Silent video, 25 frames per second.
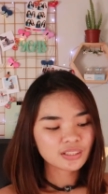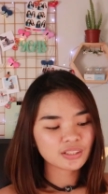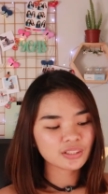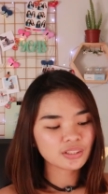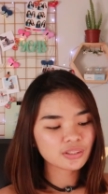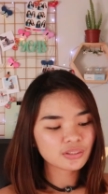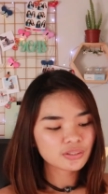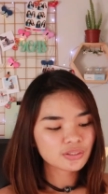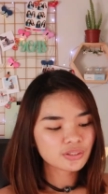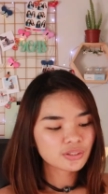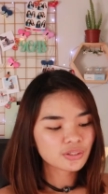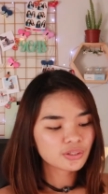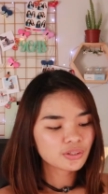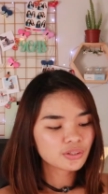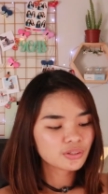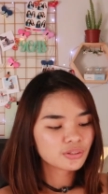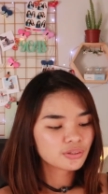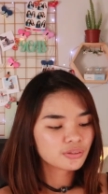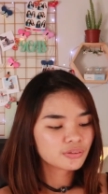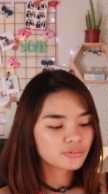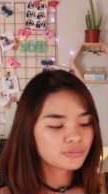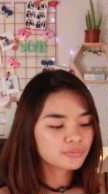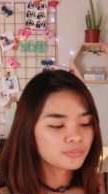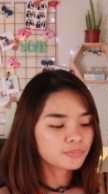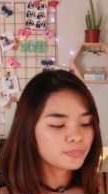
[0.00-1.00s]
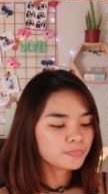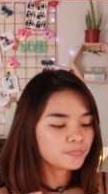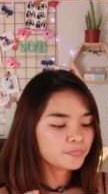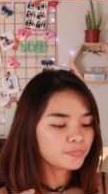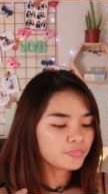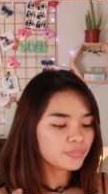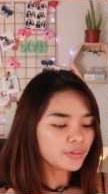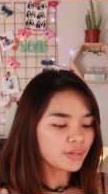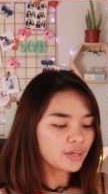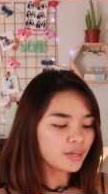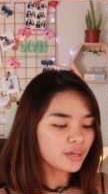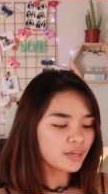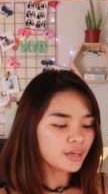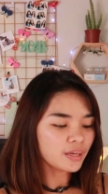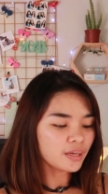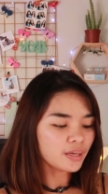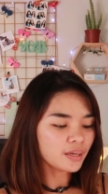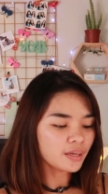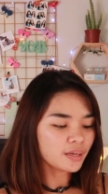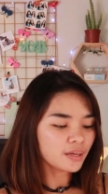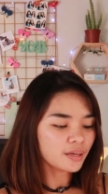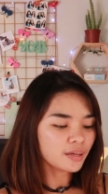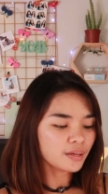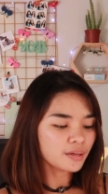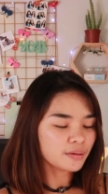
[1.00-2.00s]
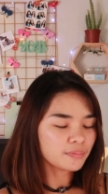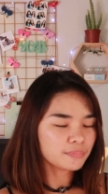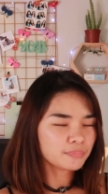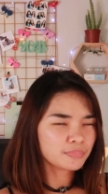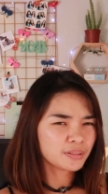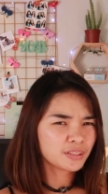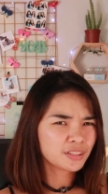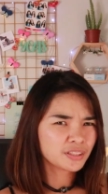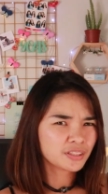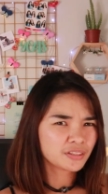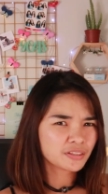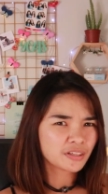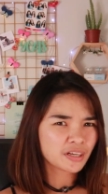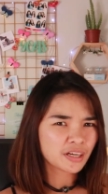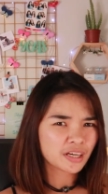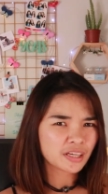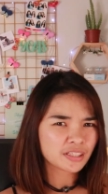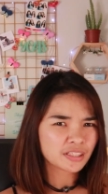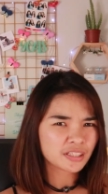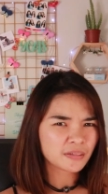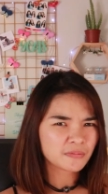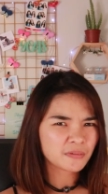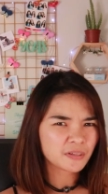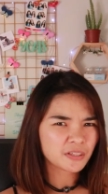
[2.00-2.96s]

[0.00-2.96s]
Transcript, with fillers: YouTube, and Pinterest.